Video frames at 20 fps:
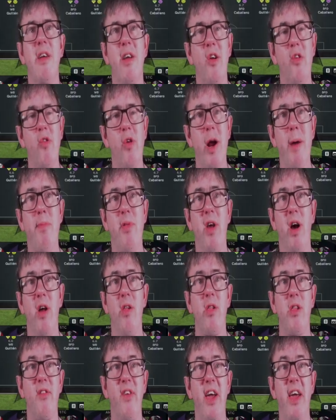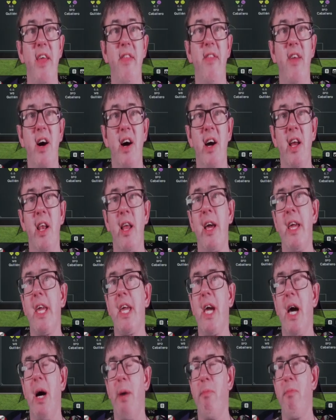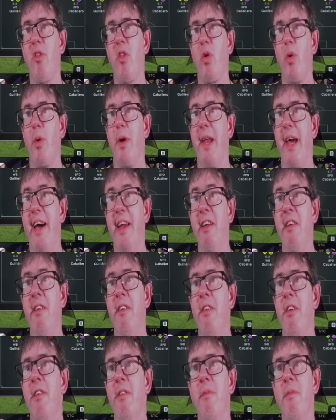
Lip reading: grabs hold of it and the highlight comes to an end.